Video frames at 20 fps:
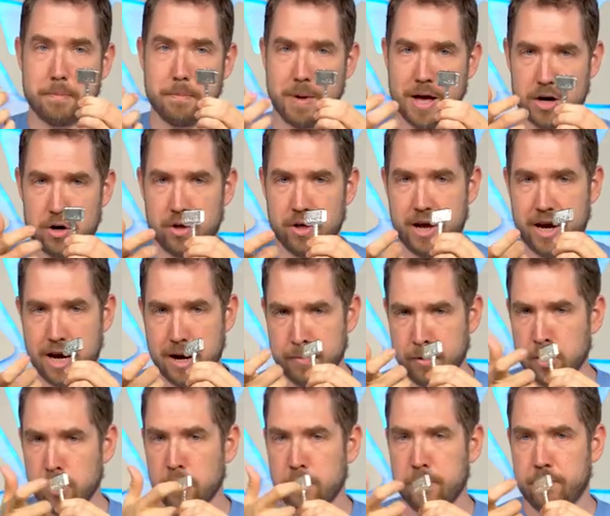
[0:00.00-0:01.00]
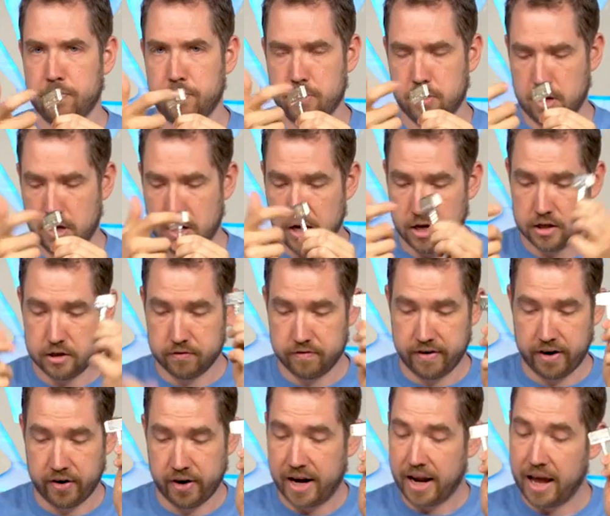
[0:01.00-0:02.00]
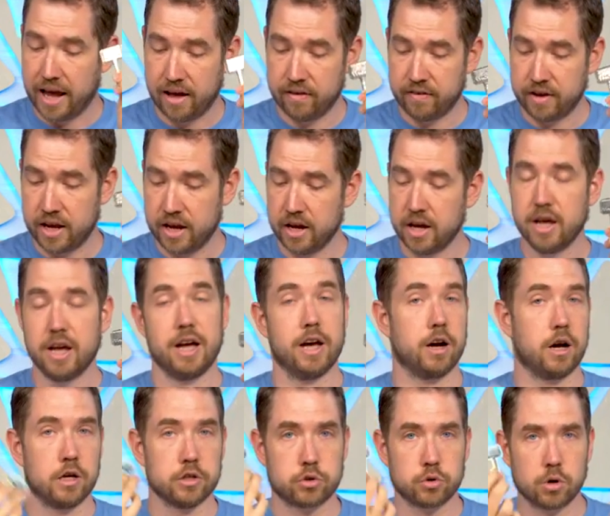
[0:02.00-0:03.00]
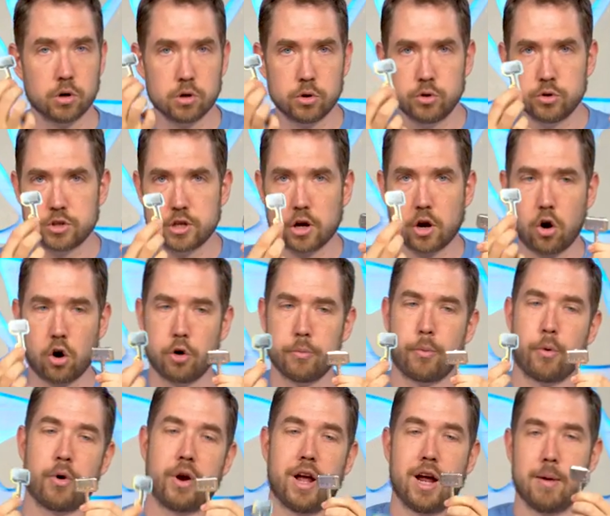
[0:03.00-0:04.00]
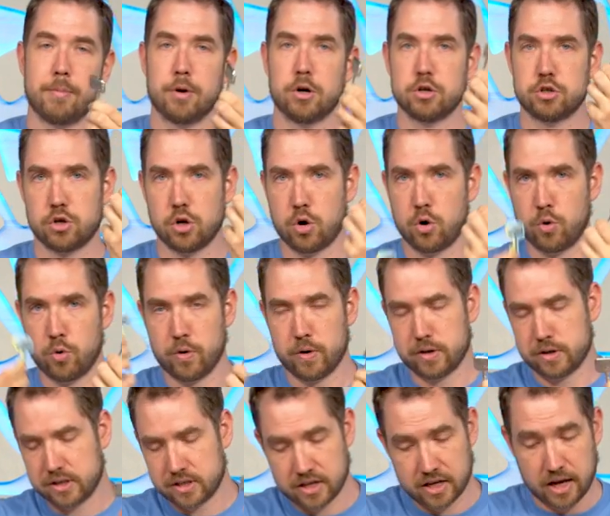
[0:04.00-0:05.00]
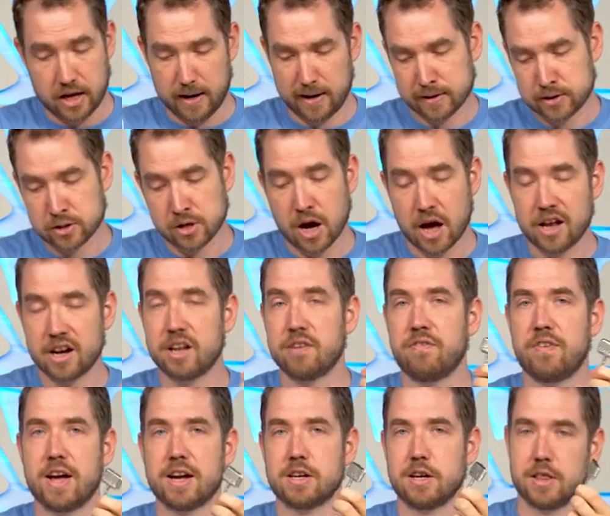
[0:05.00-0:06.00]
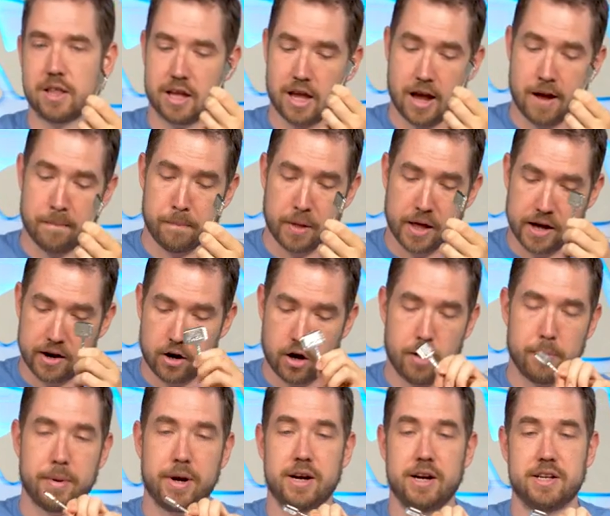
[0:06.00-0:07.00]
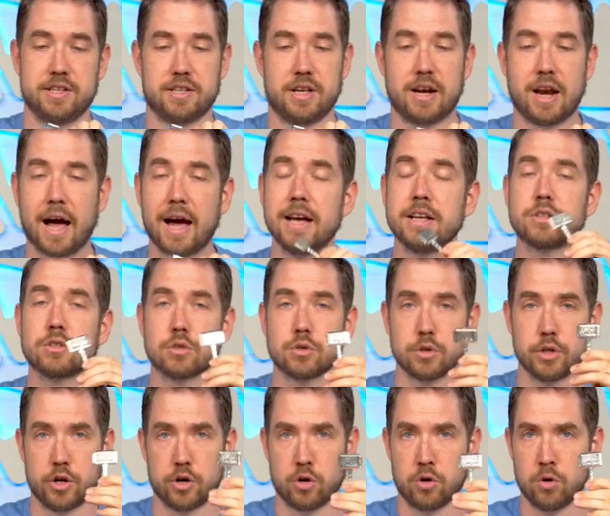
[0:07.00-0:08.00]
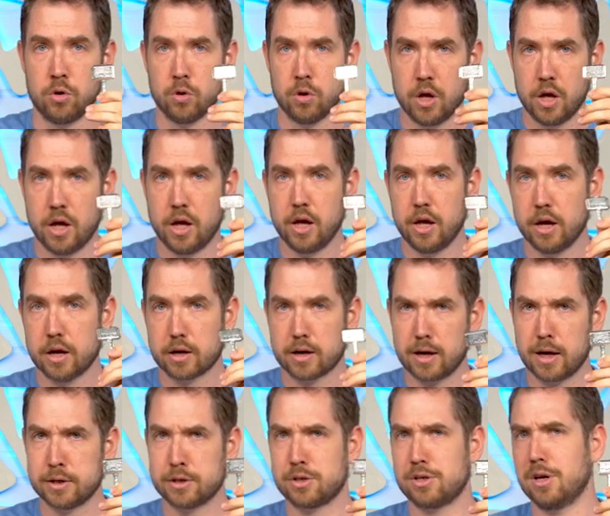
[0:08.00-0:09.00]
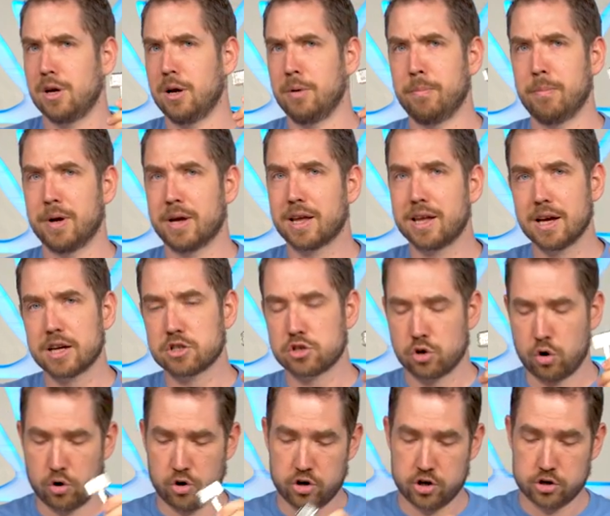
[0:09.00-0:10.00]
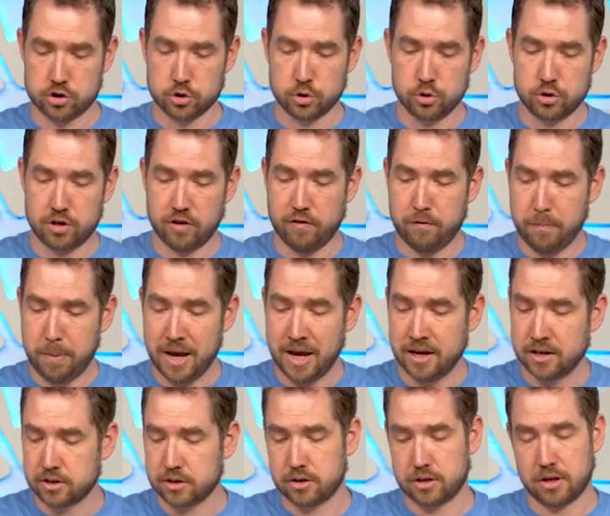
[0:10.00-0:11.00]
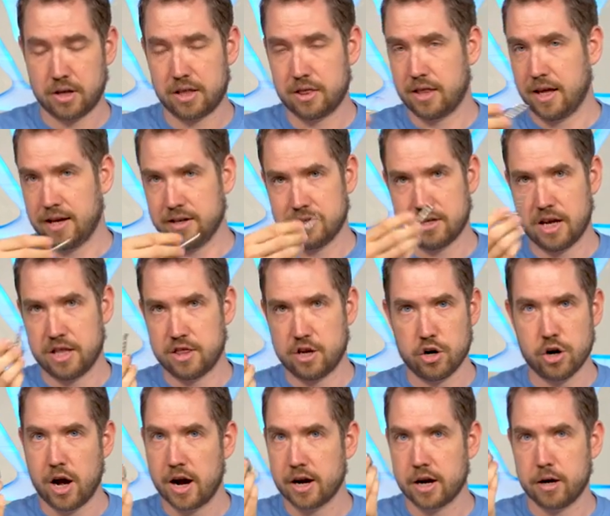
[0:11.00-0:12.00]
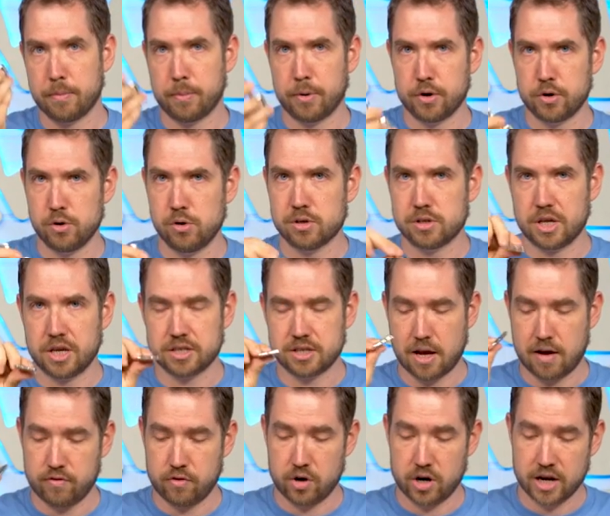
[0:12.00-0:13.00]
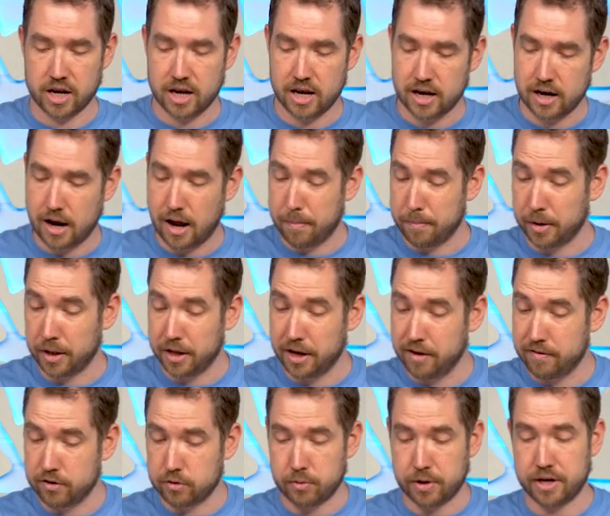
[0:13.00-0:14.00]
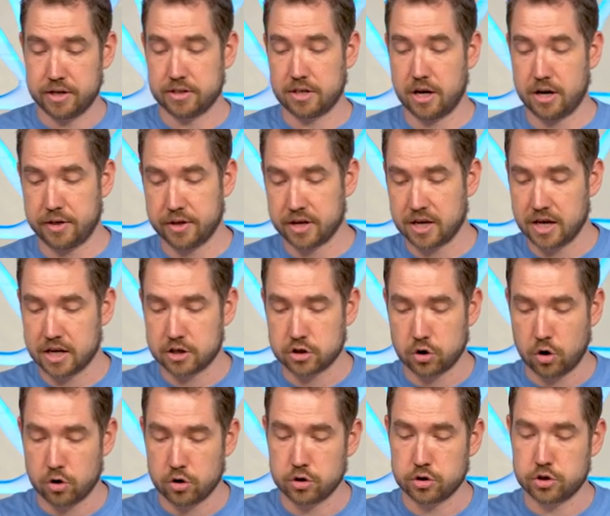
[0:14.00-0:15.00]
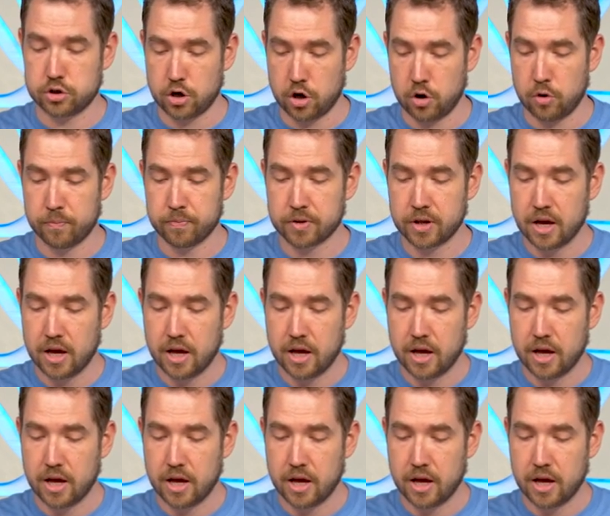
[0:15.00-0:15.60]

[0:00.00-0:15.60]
metal hammer. It's very heavy. It also includes the cardboard hammer. So again, it's not affecting the gameplay at all, but it is a nice little custom Kickstarter exclusive piece. They said they're not going to produce this ever again, I believe is what it said on the Kickstarter. So